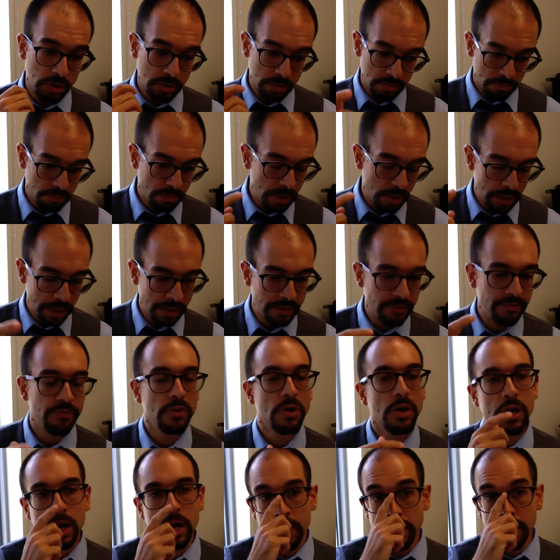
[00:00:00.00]
the
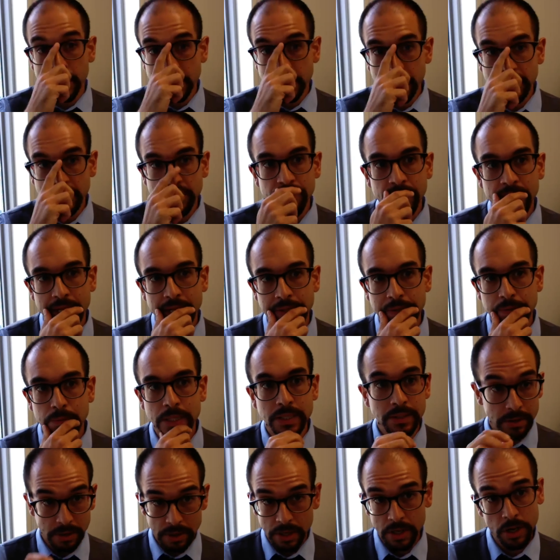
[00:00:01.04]
current advancement,
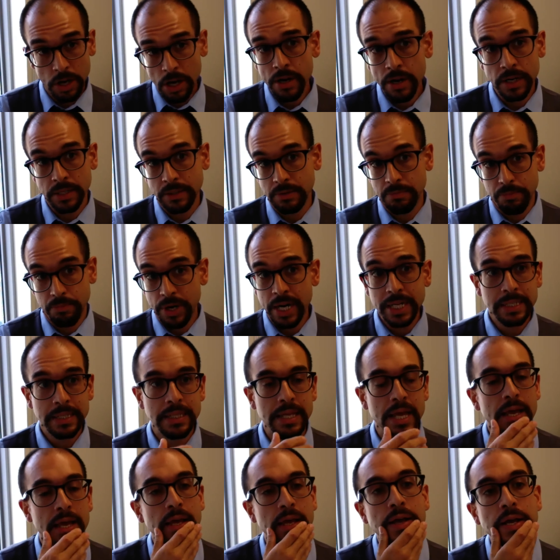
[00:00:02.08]
the current present
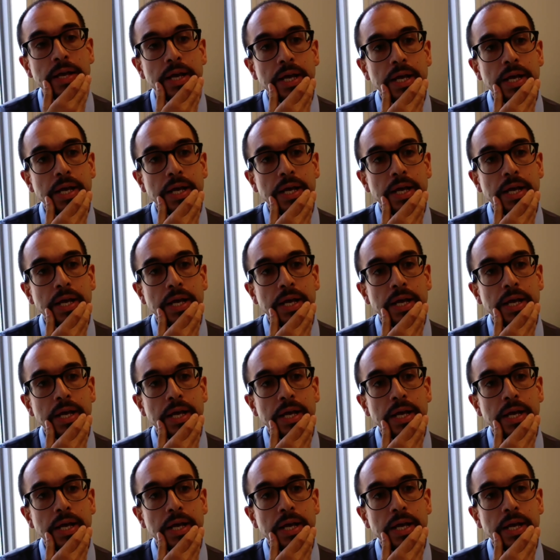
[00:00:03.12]
day